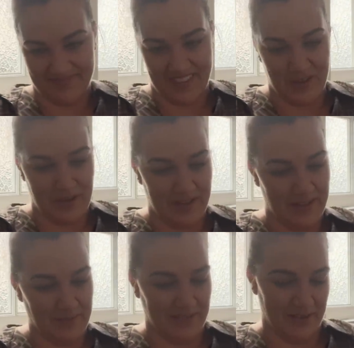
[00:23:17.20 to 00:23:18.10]
I
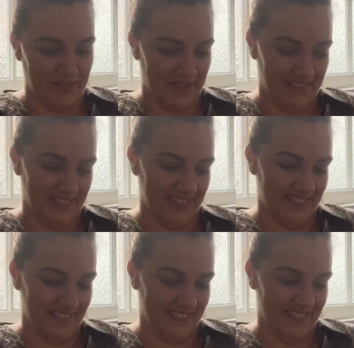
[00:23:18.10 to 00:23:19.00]
am loving
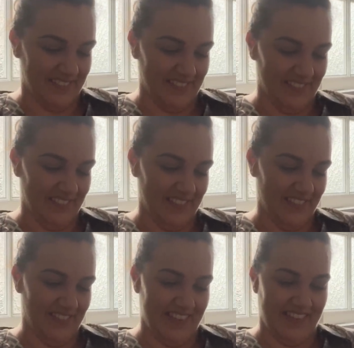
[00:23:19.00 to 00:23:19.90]
all
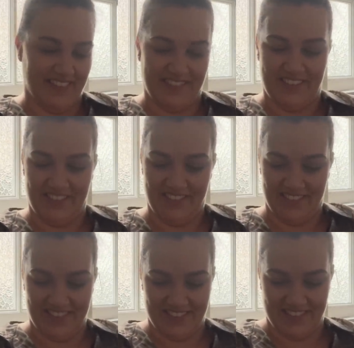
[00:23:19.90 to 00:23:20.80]
of these new
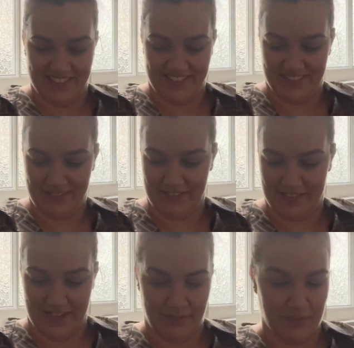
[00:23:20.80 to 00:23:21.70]
eyeshadows. I'm not
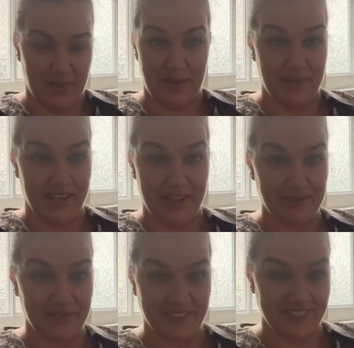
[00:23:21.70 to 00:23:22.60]
going to have to buy
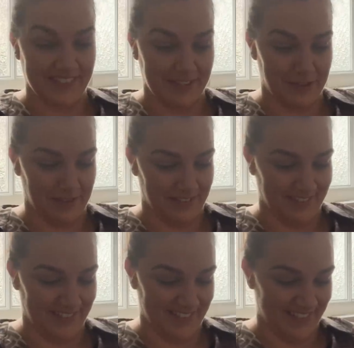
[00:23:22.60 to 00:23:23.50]
makeup for such a
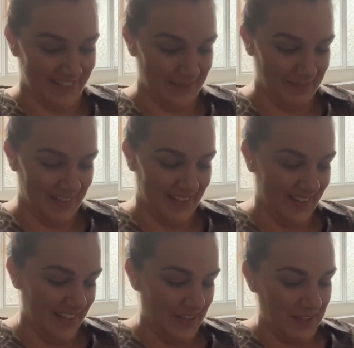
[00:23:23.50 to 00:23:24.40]
long time.
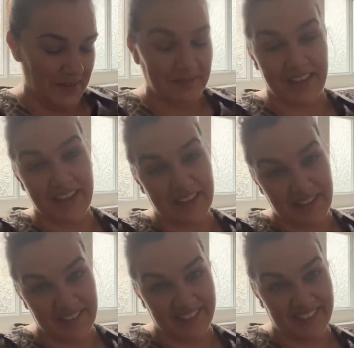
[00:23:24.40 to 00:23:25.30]
Thank
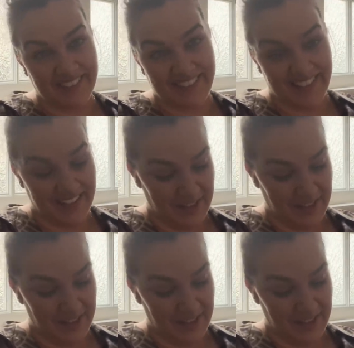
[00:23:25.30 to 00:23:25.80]
you. Thank